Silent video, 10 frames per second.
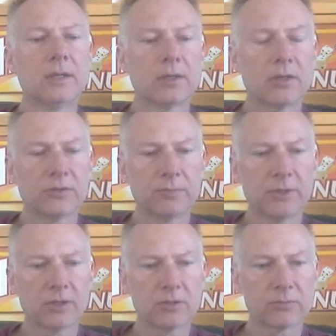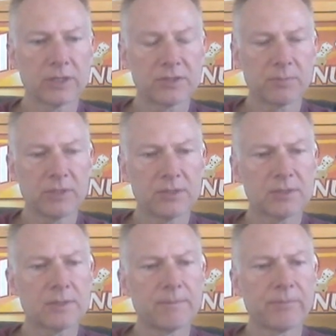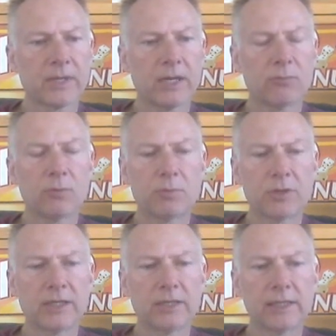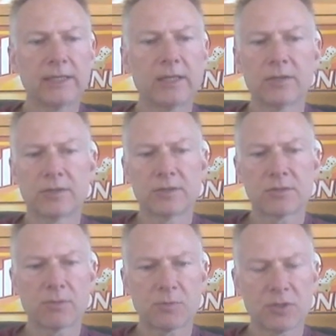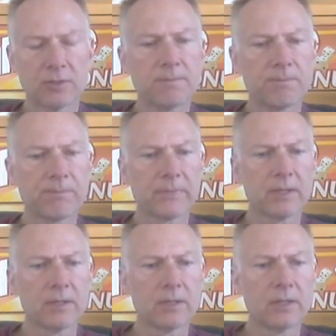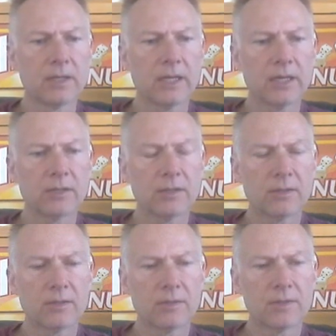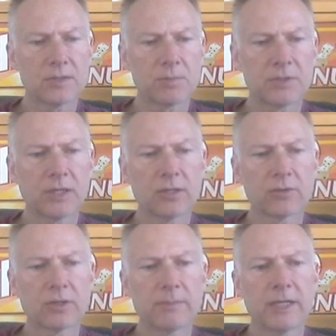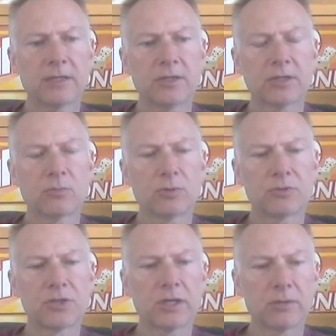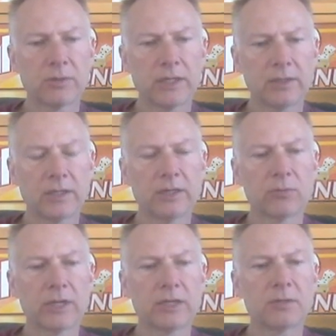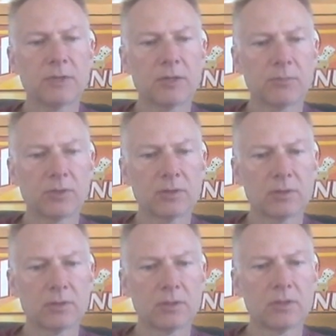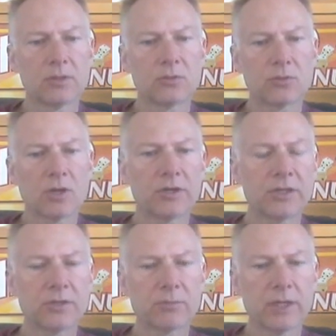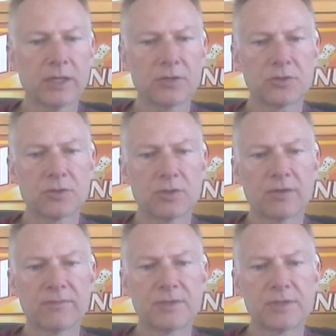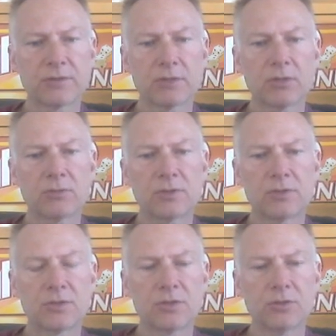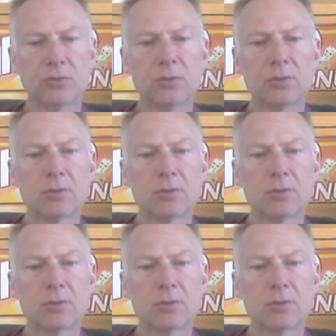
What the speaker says: called Numerical Recipes. I will put a link in the description. And this particular command here will generate a random number drawn in the range of 0 to 2